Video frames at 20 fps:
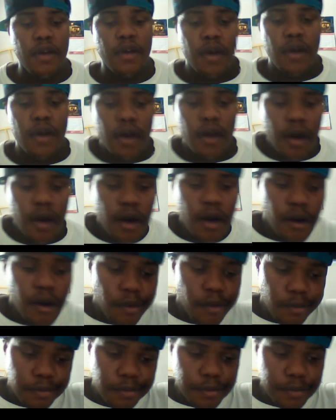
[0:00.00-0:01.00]
And
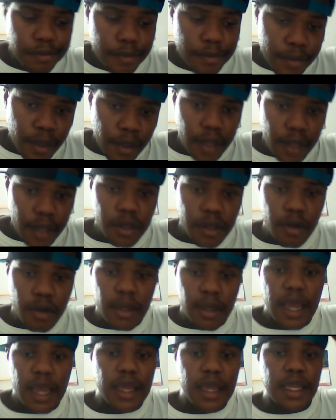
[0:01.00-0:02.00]
so
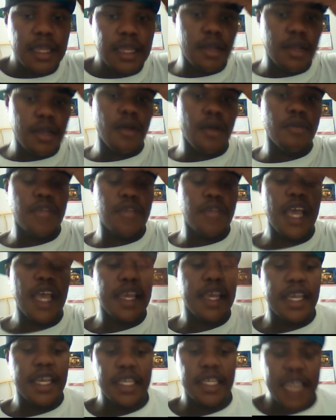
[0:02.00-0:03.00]
luckily, that kid
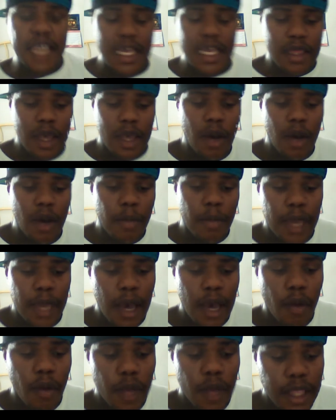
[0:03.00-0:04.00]
Jason helped me out
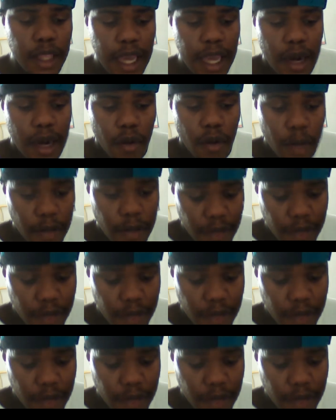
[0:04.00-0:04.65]
with that or whatever, and